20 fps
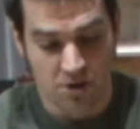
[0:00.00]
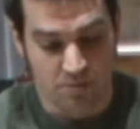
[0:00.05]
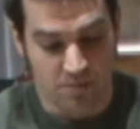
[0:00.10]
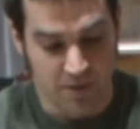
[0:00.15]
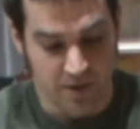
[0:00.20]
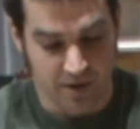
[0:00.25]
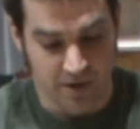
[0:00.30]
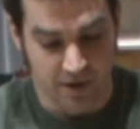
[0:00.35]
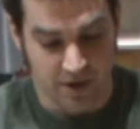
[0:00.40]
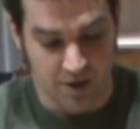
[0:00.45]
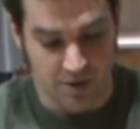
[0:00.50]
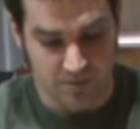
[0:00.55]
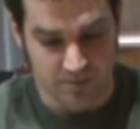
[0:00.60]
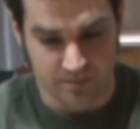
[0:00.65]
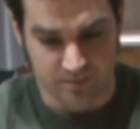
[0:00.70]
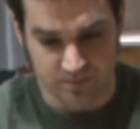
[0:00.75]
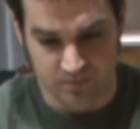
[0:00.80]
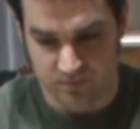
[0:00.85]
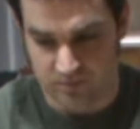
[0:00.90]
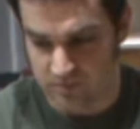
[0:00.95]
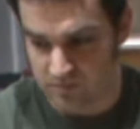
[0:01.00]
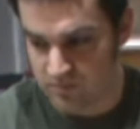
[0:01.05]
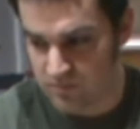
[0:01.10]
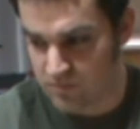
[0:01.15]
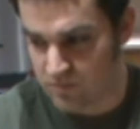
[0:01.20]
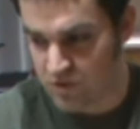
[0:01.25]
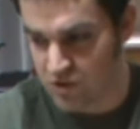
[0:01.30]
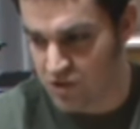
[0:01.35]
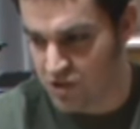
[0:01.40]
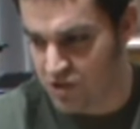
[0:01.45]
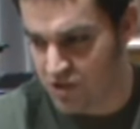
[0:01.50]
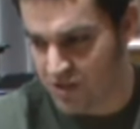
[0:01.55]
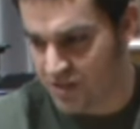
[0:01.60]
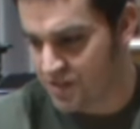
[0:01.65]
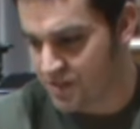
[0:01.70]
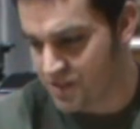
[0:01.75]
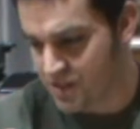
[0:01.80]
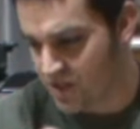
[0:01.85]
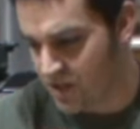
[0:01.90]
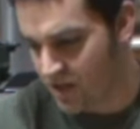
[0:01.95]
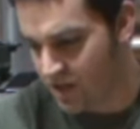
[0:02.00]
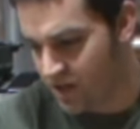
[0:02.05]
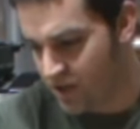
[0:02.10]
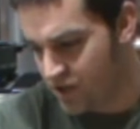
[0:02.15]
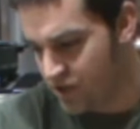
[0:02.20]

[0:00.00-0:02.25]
But um, just a